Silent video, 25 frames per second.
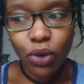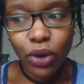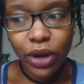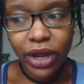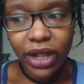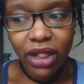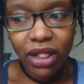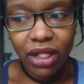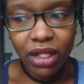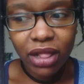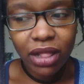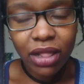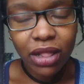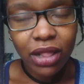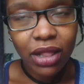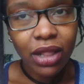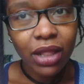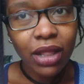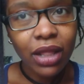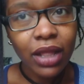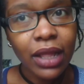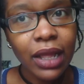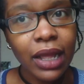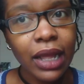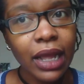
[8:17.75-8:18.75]
oil.
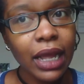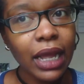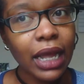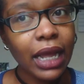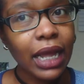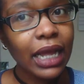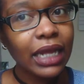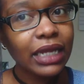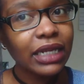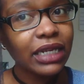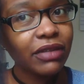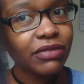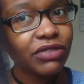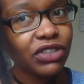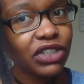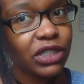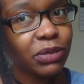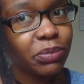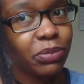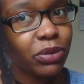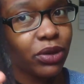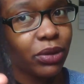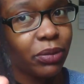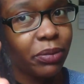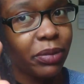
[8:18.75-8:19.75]
And I've
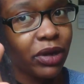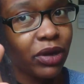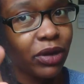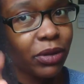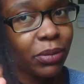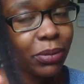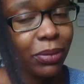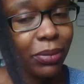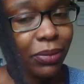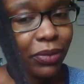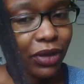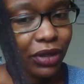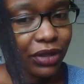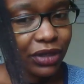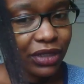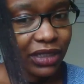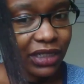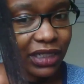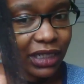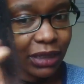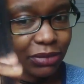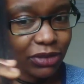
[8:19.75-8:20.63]
just put a bit on the